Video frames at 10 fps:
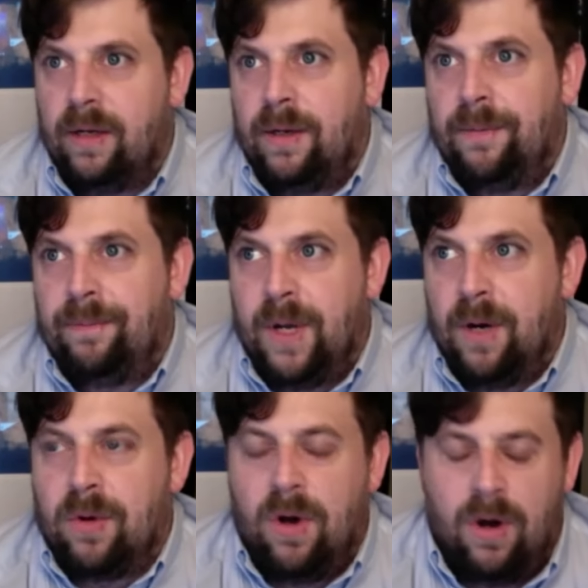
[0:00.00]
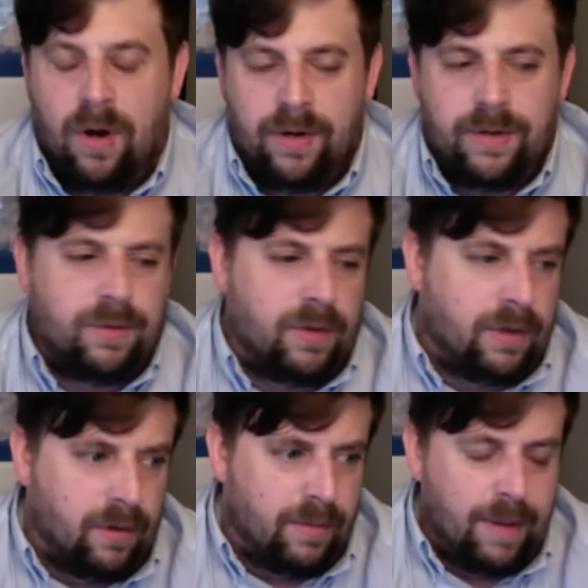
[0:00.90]
you know, Cars
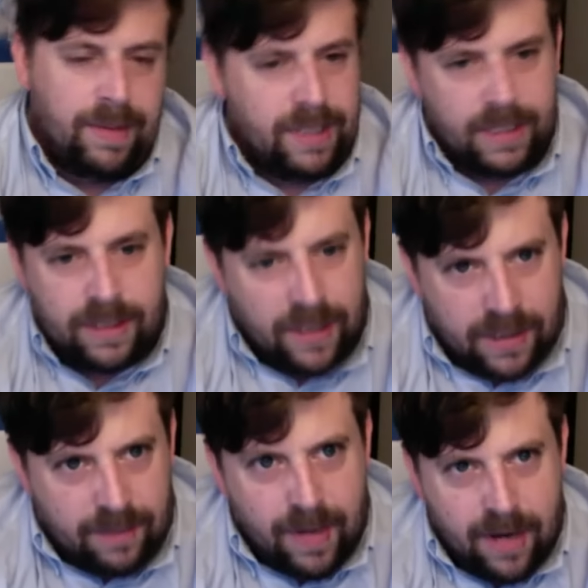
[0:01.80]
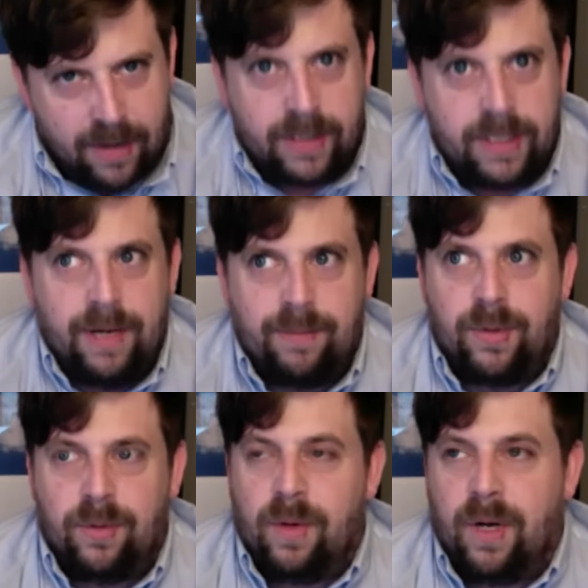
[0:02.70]
or maybe Disney's the better
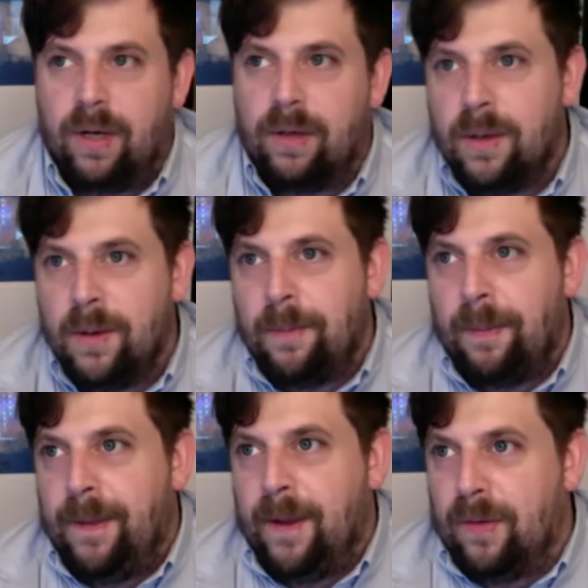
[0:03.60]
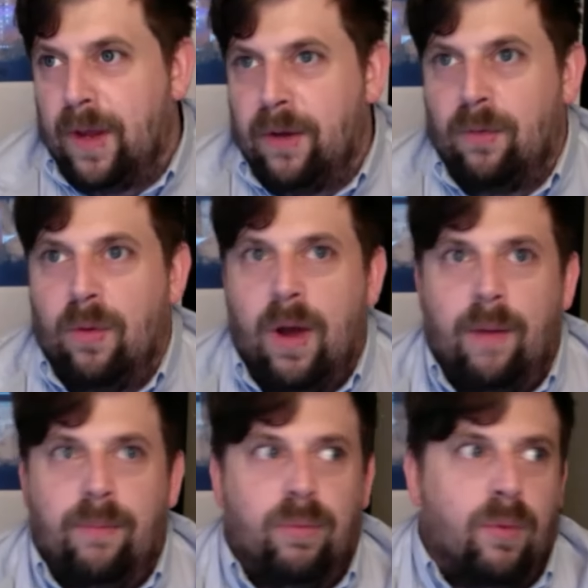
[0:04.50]
example where, you know, they grew
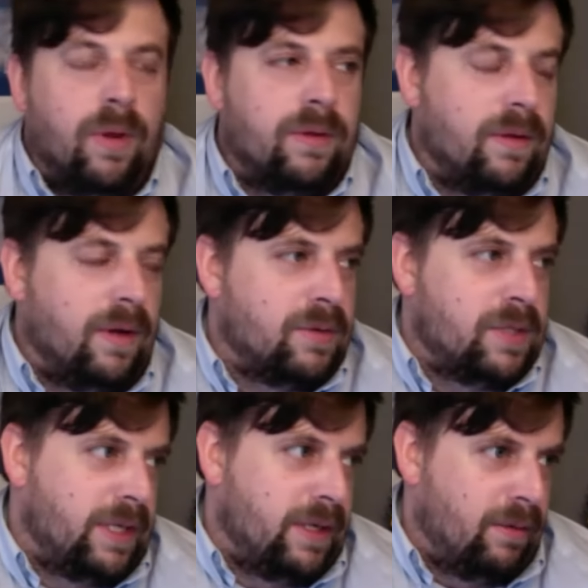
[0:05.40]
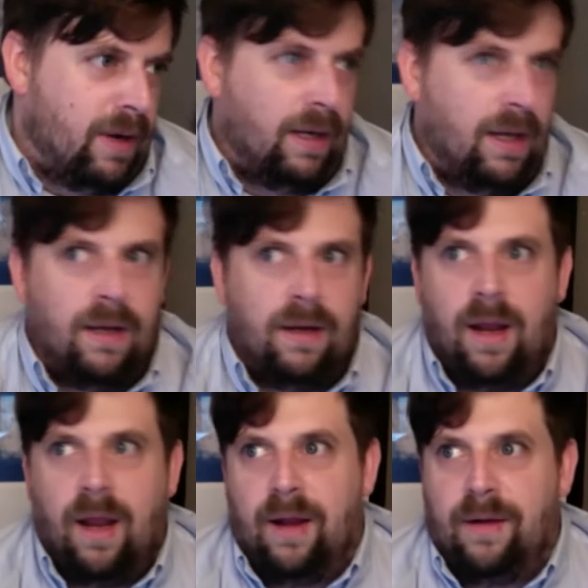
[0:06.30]
up with, you know, Cinderella
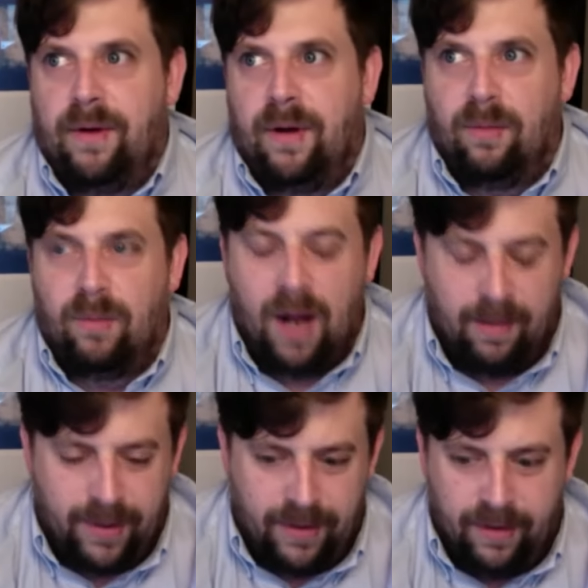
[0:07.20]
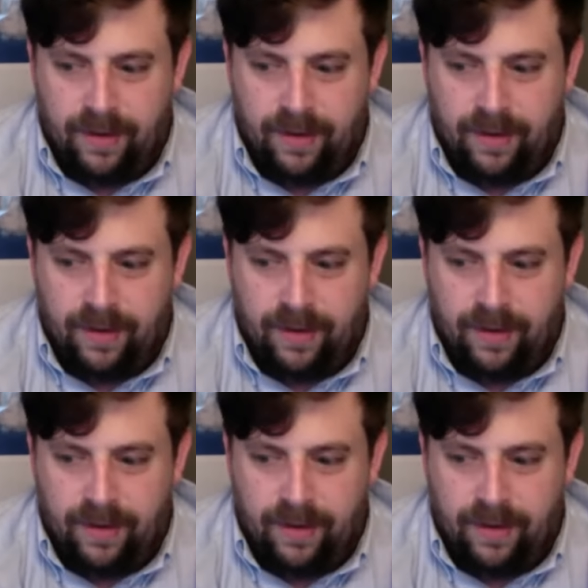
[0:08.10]
and, you know, Robin Hood,